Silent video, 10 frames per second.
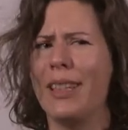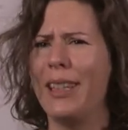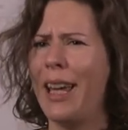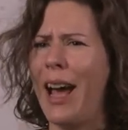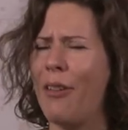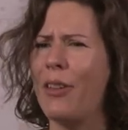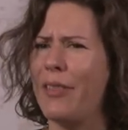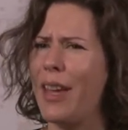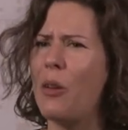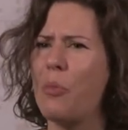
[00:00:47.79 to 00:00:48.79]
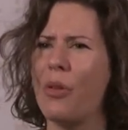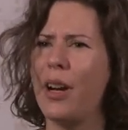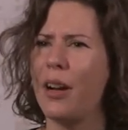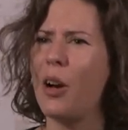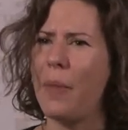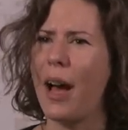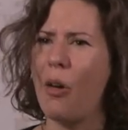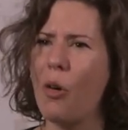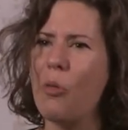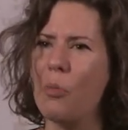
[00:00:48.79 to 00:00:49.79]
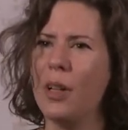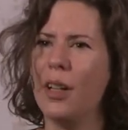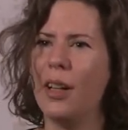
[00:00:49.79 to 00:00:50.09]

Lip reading: get out of the airport and come back home